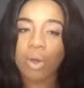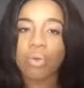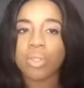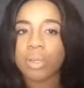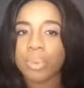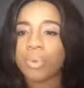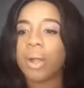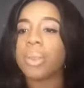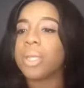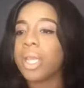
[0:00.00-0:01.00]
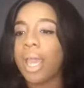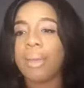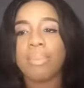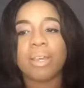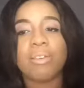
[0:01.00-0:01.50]
holds up throughout the day,
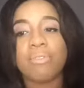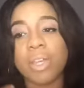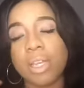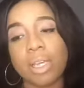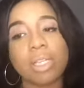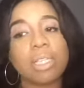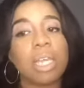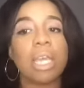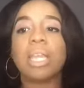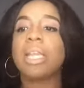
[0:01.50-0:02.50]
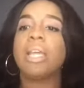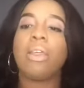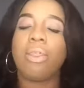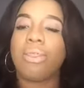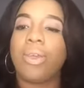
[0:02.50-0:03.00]
but if it looks
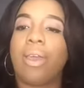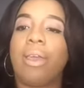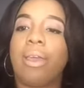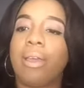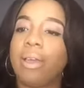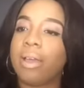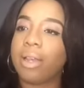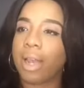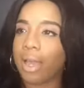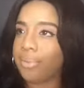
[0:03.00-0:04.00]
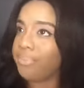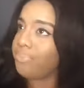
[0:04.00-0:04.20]
anything like,